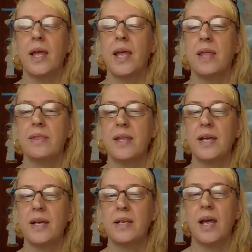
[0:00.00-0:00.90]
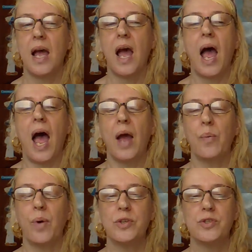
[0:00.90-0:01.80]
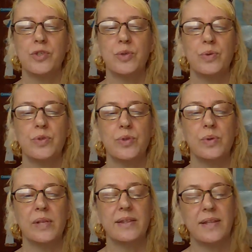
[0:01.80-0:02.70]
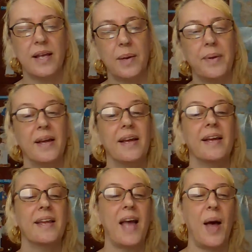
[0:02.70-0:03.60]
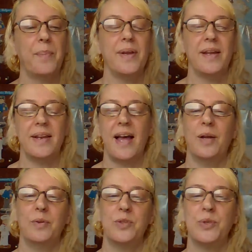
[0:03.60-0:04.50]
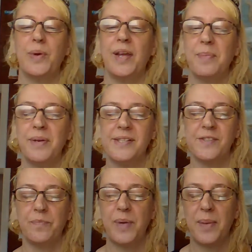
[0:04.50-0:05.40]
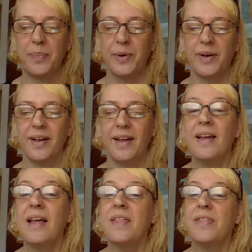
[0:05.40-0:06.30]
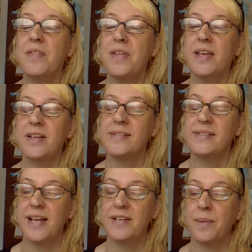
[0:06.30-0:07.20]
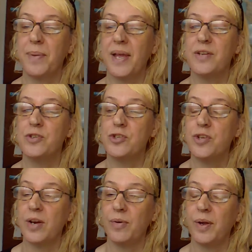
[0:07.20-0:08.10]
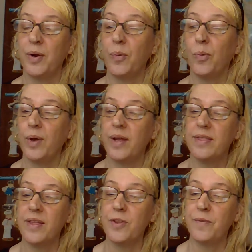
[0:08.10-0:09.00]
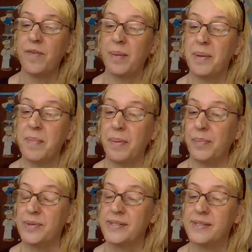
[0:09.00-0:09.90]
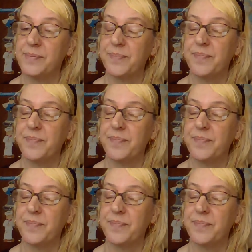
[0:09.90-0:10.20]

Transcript: And then I want you to let them copy it onto a piece of paper. Then they can stand up and share it with other family members.